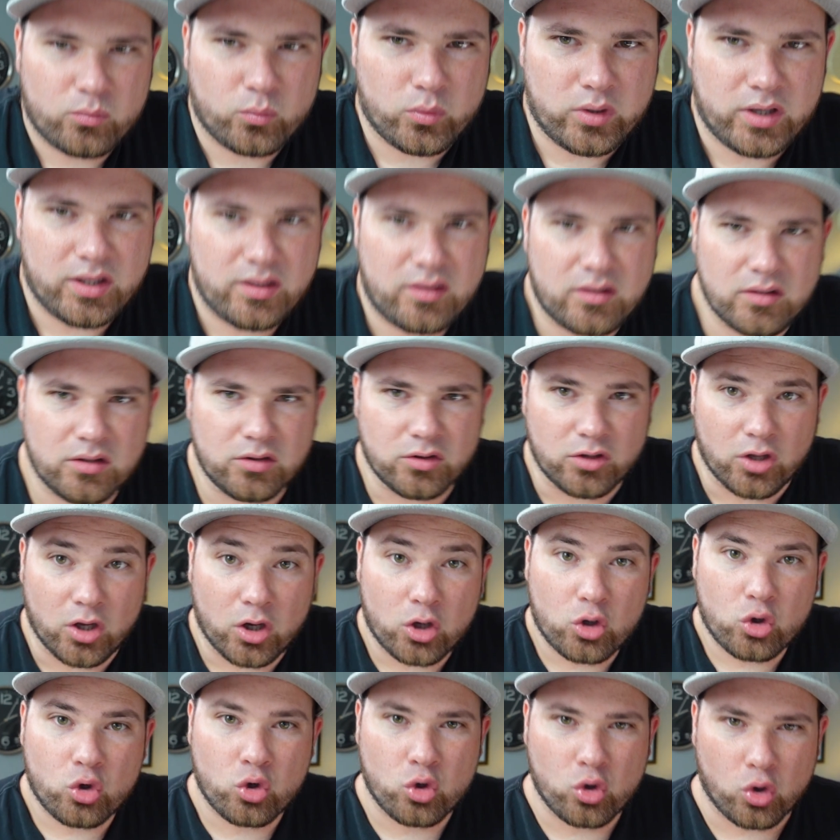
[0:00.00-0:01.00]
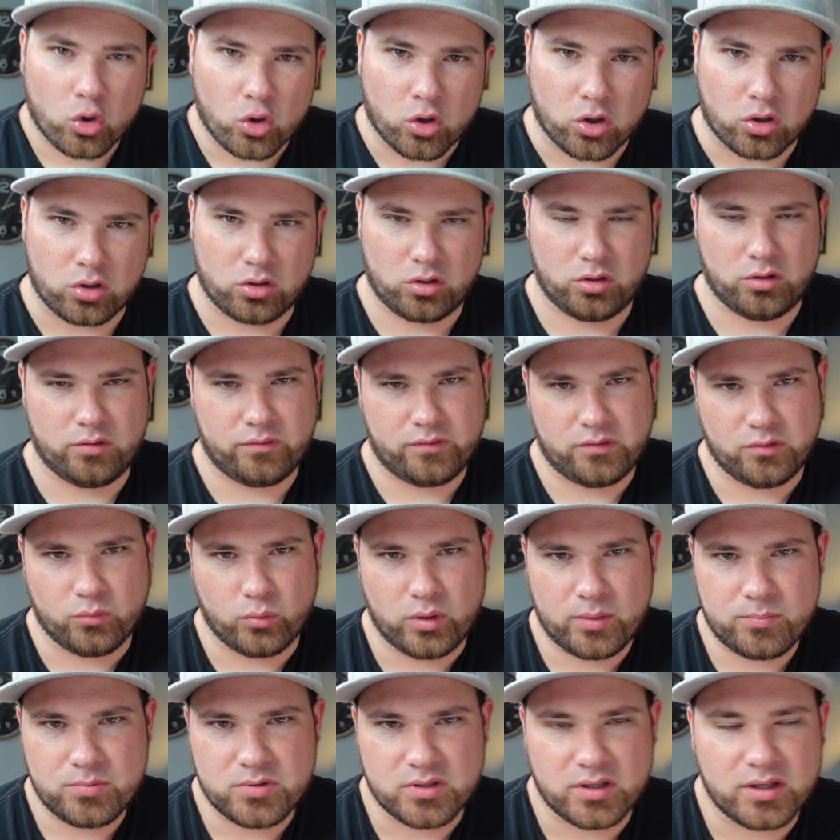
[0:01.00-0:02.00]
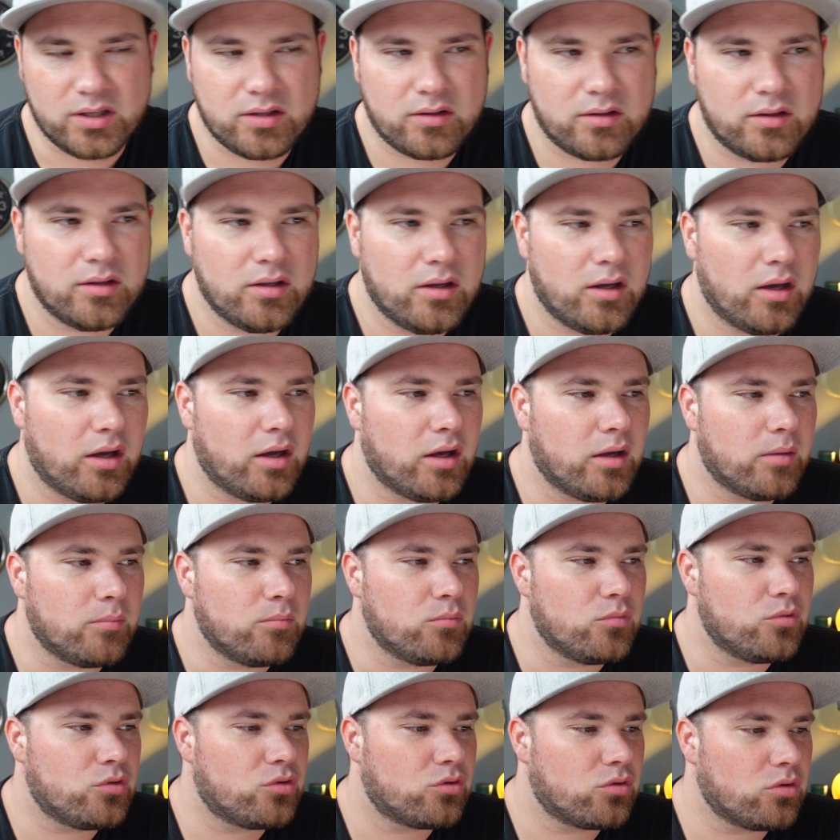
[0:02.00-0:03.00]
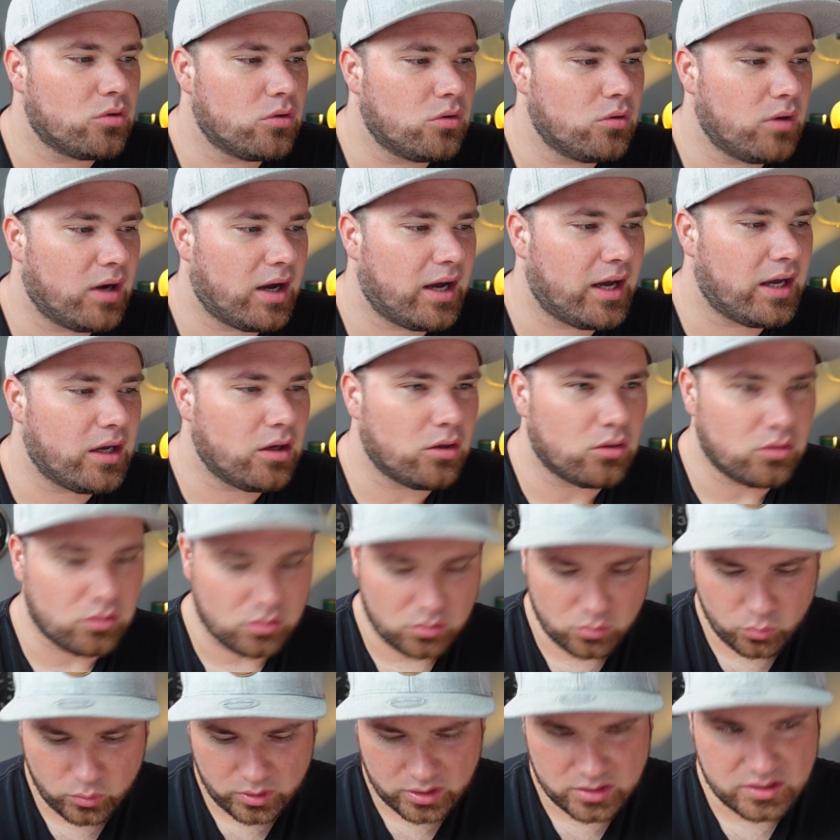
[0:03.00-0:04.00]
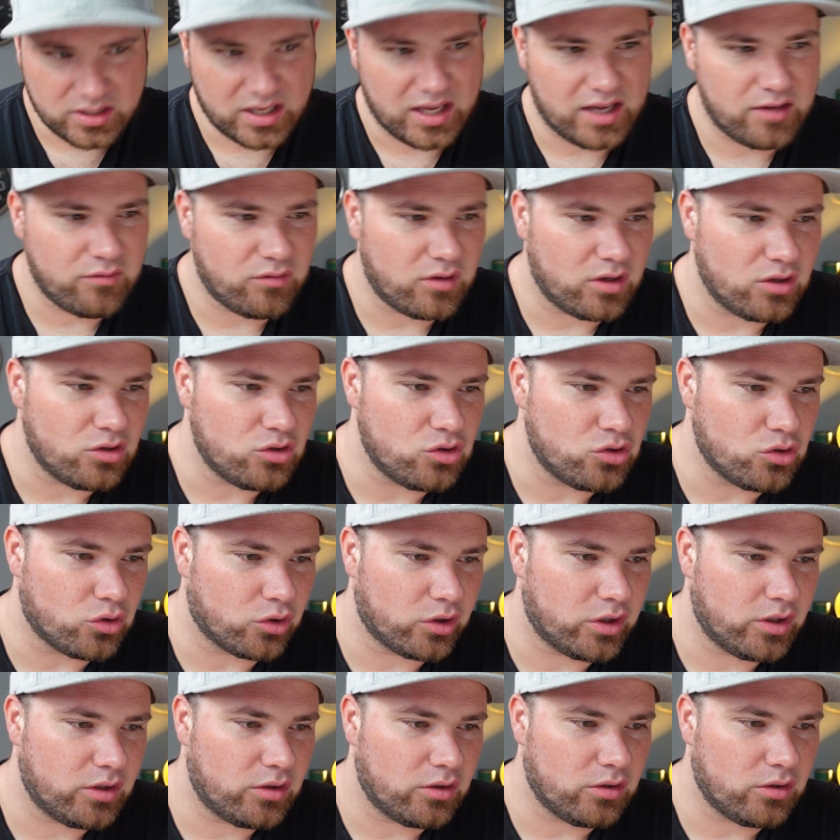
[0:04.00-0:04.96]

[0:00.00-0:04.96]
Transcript: with the core of the website. So I always have enjoyed